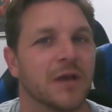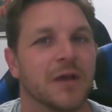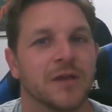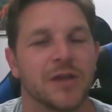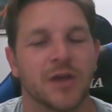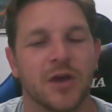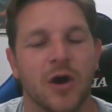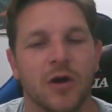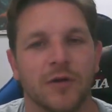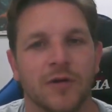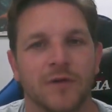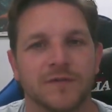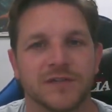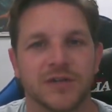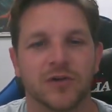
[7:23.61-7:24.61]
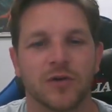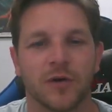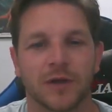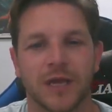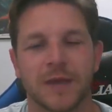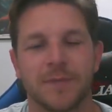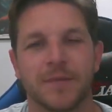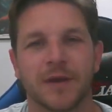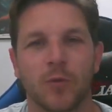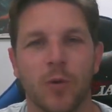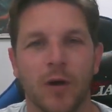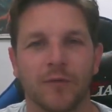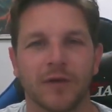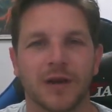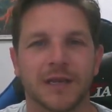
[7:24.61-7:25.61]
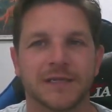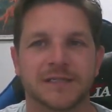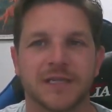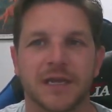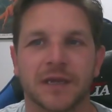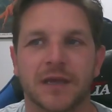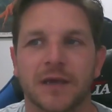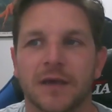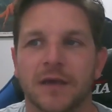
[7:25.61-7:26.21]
you can't. Obviously, you've got to keep it quite realistic.